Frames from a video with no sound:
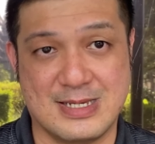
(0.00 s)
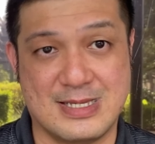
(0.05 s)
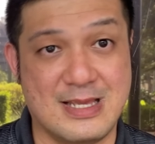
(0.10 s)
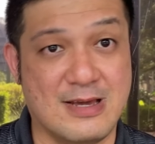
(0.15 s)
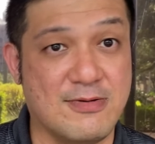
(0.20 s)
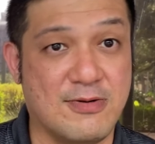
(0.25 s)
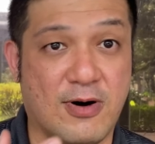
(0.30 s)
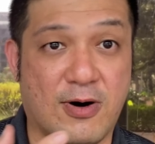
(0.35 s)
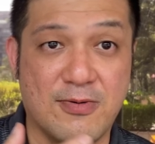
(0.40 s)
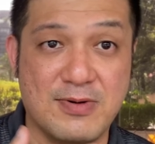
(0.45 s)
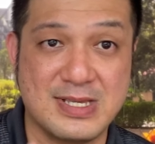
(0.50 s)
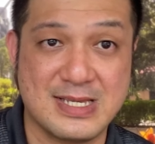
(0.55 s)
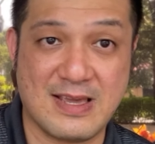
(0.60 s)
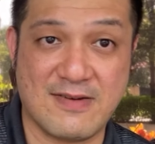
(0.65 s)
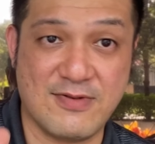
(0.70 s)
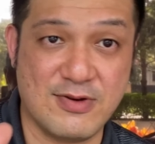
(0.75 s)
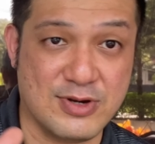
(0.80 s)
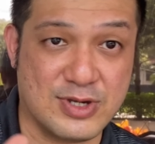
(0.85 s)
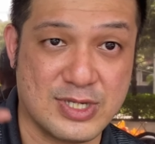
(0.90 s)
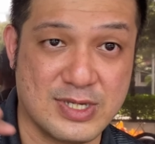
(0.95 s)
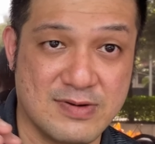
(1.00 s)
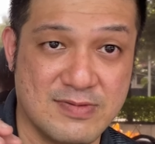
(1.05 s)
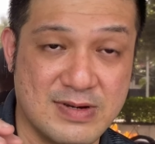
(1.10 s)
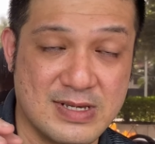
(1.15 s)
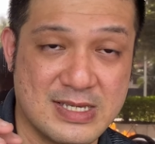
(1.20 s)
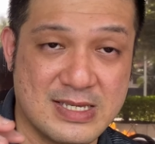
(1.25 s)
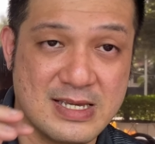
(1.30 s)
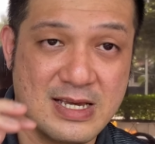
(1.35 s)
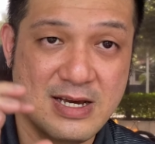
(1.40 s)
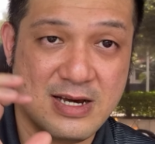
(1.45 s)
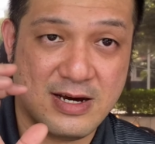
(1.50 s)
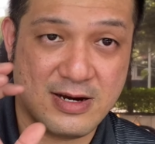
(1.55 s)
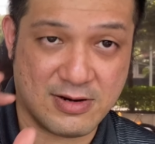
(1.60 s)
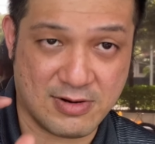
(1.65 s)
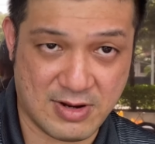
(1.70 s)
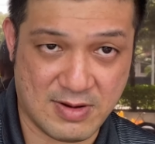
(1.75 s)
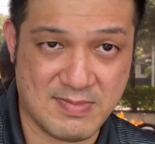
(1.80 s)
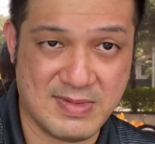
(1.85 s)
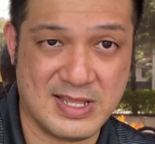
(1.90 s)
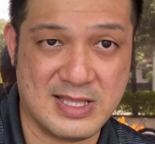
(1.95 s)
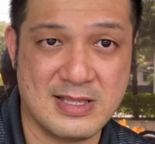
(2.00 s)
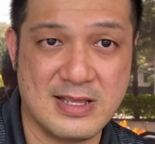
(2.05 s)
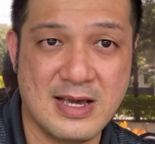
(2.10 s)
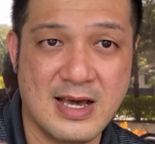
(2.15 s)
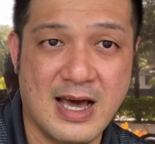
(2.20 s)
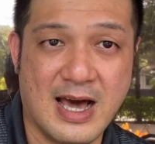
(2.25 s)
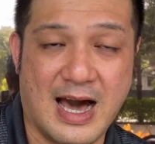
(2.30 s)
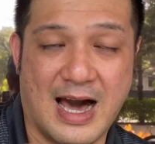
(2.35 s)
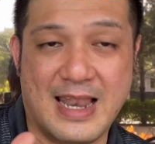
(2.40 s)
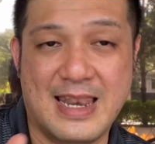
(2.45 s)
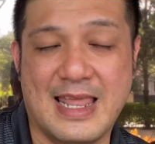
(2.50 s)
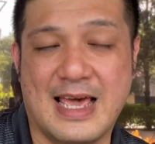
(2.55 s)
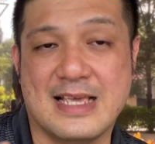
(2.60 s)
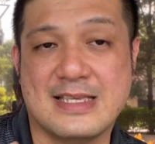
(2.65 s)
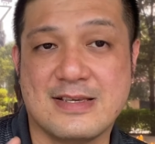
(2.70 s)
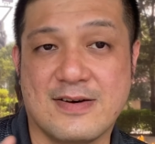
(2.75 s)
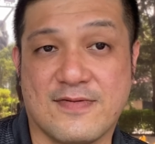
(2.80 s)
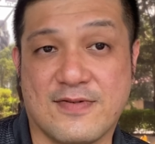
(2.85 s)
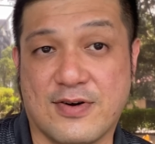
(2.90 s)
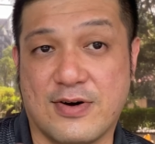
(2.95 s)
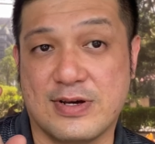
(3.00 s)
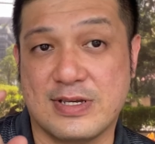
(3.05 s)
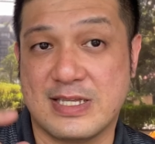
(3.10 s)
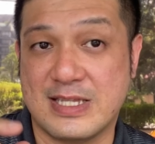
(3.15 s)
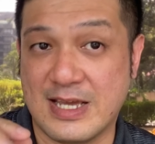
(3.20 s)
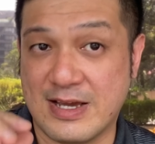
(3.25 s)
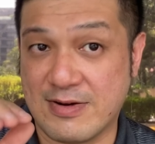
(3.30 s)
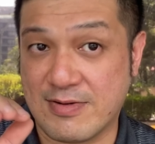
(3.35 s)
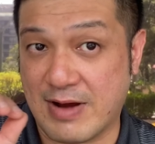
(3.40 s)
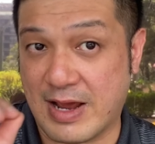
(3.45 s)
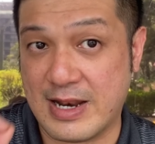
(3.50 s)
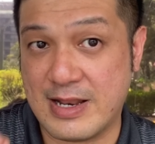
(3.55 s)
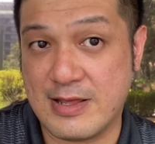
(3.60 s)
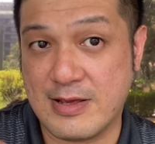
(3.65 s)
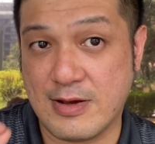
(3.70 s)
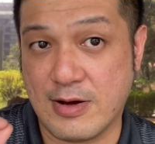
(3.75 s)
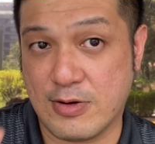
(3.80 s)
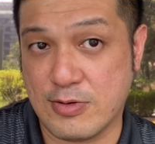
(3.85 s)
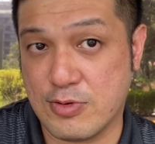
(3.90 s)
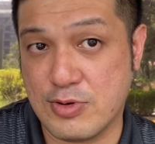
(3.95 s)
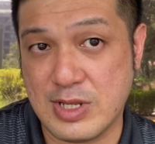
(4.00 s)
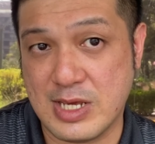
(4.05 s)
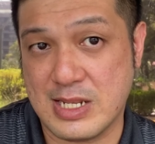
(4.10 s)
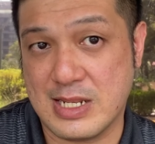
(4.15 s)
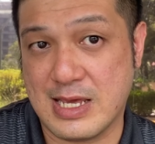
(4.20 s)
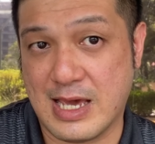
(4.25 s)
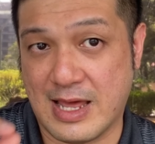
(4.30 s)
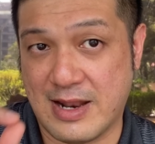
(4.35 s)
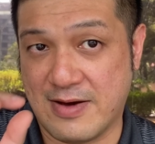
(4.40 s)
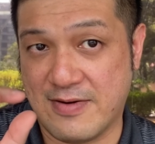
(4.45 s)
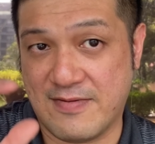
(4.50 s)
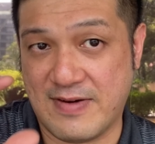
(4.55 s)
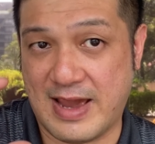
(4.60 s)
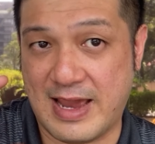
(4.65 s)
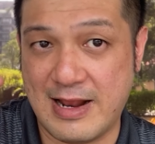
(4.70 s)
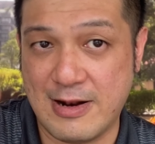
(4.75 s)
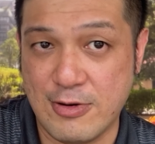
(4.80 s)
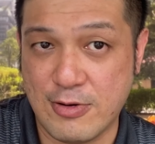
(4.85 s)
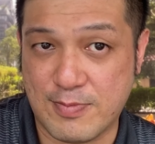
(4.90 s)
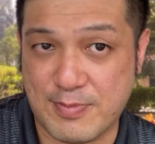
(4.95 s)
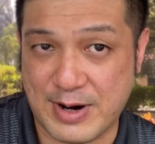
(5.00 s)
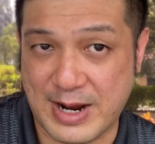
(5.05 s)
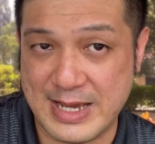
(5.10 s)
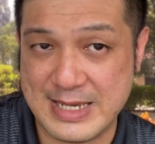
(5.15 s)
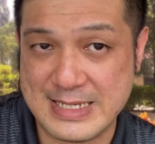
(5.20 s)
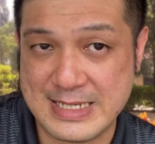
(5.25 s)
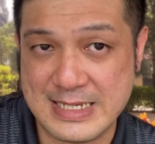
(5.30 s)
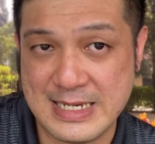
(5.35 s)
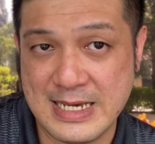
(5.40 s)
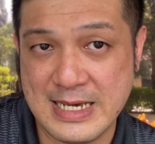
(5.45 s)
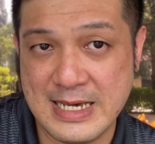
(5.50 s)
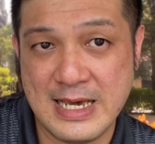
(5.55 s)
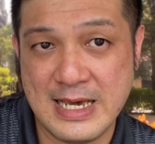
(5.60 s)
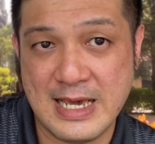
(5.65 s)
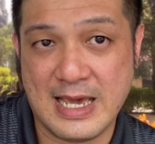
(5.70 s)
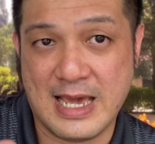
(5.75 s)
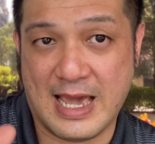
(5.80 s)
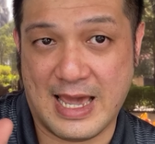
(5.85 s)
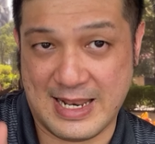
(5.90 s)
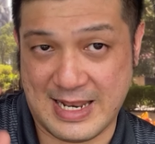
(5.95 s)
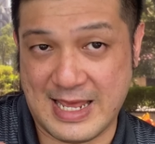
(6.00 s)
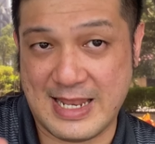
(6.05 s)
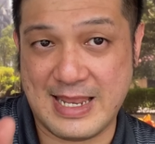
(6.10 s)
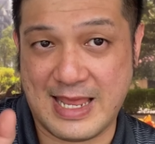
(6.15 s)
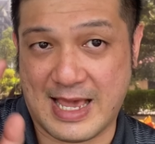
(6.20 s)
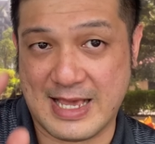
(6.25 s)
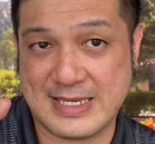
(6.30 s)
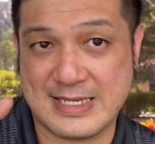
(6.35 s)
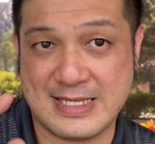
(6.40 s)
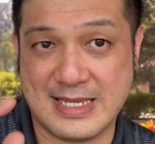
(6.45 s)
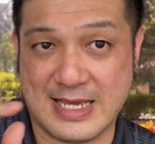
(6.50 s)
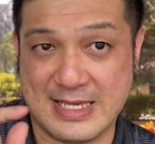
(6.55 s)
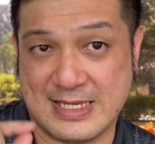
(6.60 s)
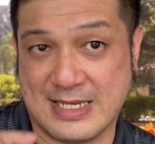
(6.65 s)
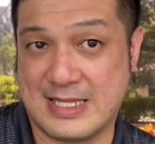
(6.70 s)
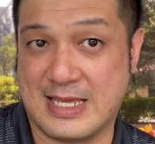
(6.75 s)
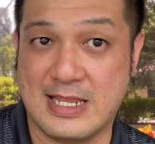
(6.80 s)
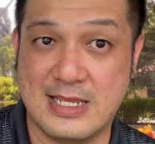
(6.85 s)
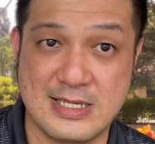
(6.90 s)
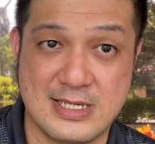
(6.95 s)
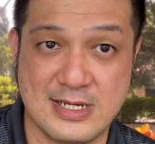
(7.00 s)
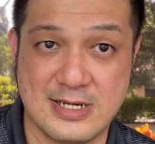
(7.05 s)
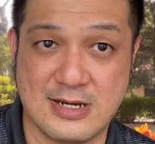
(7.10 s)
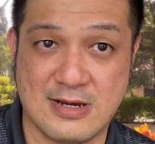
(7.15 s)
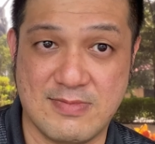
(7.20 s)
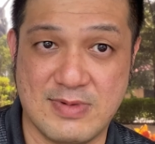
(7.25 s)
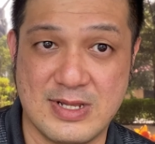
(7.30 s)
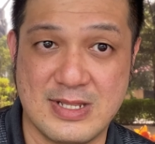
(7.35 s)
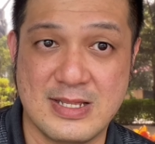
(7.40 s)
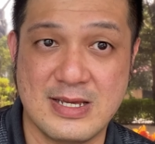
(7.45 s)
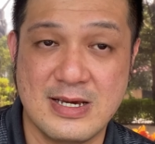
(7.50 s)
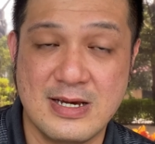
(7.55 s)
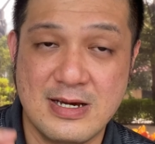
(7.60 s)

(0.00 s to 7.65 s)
They will always give you a service agreement, unless of course they rent your unit at a very low price, and then yes, there's a tenancy agreement.